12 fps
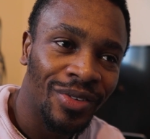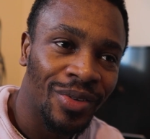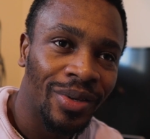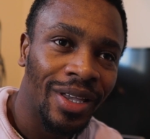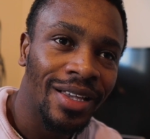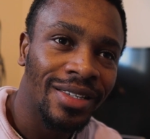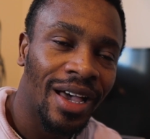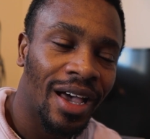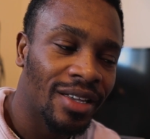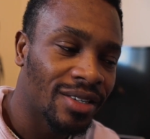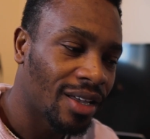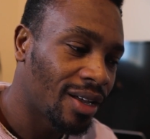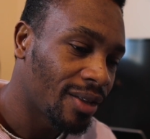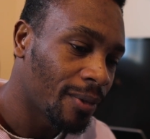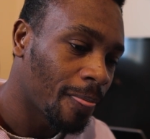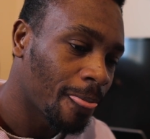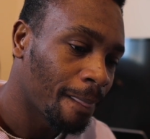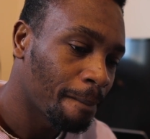So yes, guys, I'm
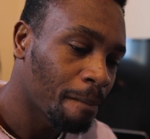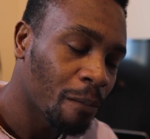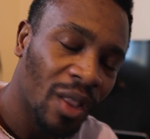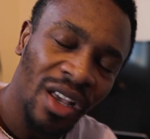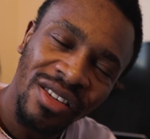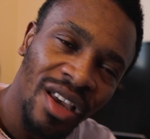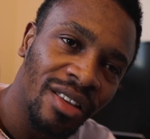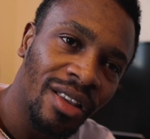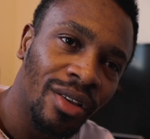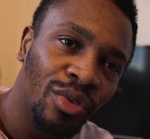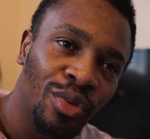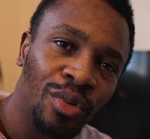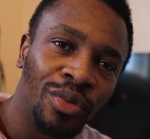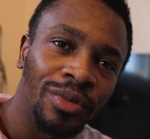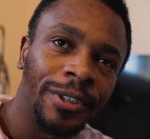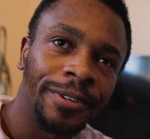excited to